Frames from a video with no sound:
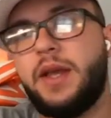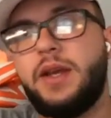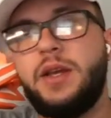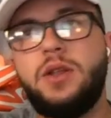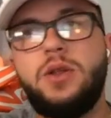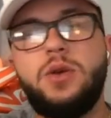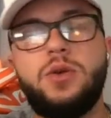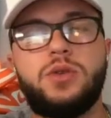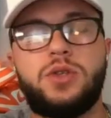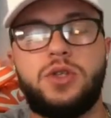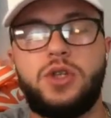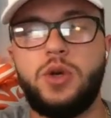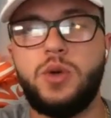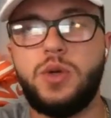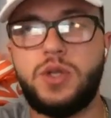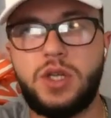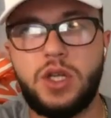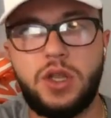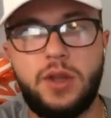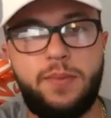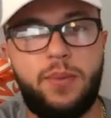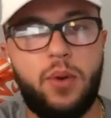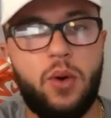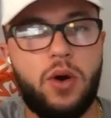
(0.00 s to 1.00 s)
Then you lose
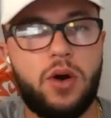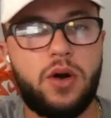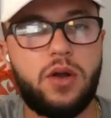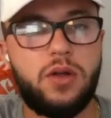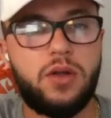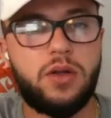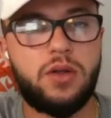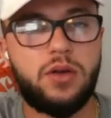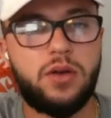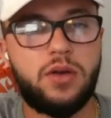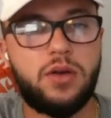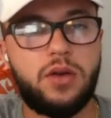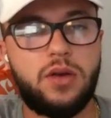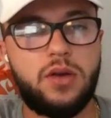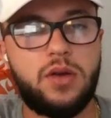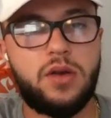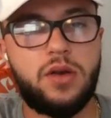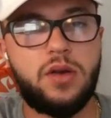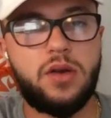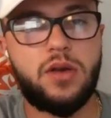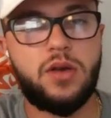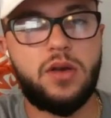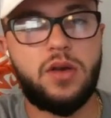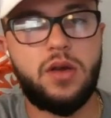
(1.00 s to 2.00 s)
Deuce to the portal.
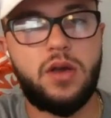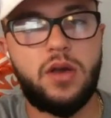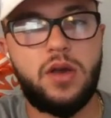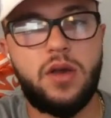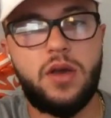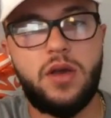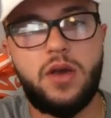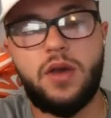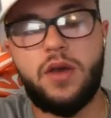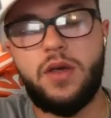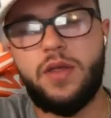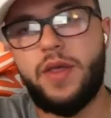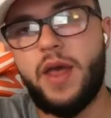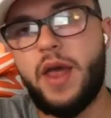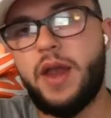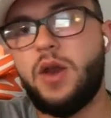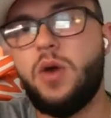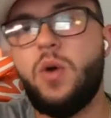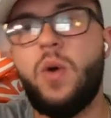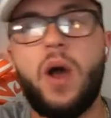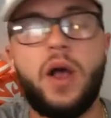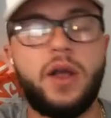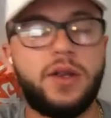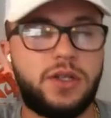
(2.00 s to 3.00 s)

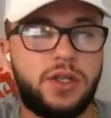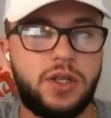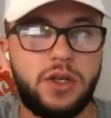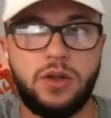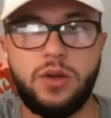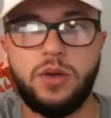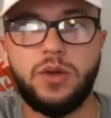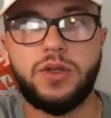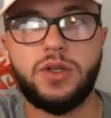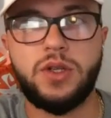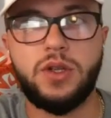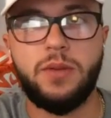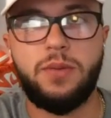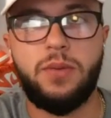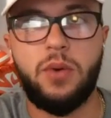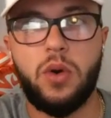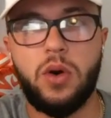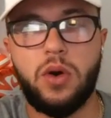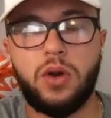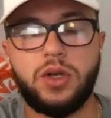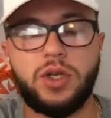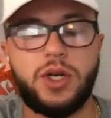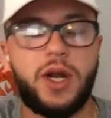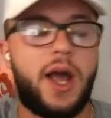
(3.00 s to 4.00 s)
Then who else do you lose to the
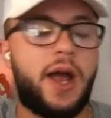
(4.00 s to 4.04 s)
portal?